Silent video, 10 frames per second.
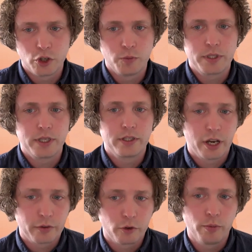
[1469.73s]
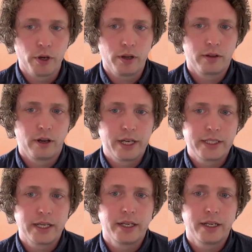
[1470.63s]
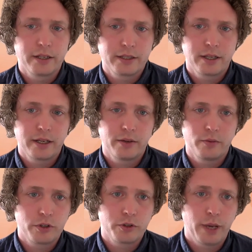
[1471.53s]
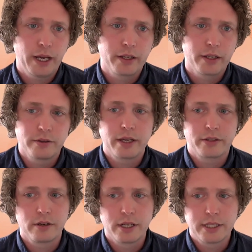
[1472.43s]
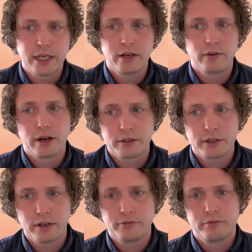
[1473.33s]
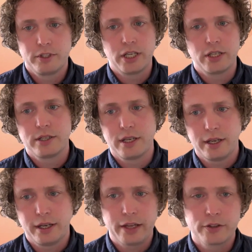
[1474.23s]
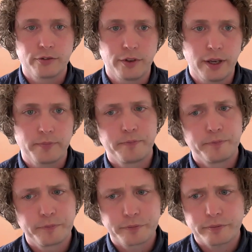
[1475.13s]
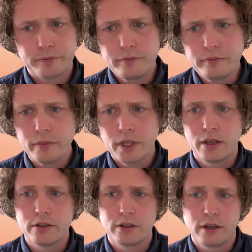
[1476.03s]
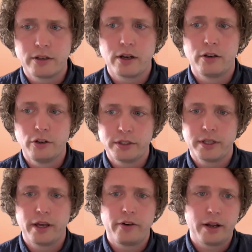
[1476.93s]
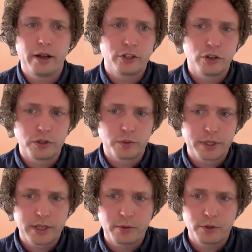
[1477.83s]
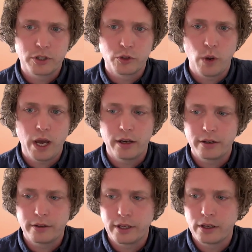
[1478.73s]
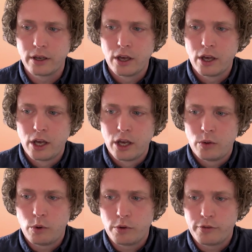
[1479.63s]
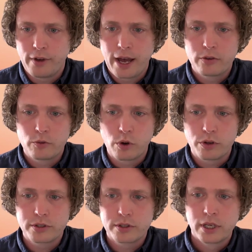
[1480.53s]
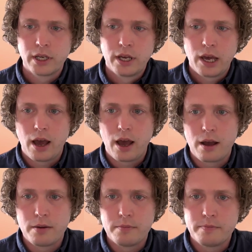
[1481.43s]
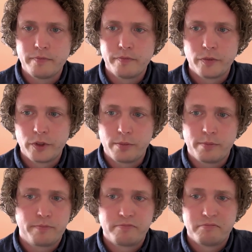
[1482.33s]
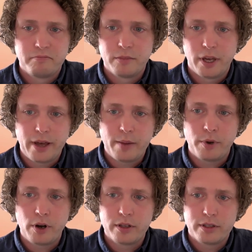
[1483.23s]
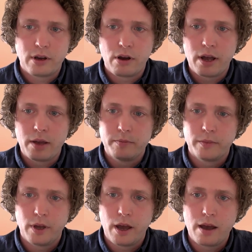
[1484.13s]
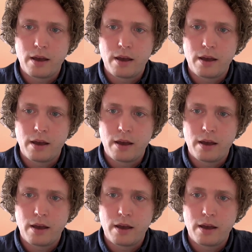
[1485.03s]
dupes in general, but INTA did a study which was back in 2019 around kind of Gen Z and counterfeit, and kind of looked at their attitudes and perception as well. And I think what we found was that at that time,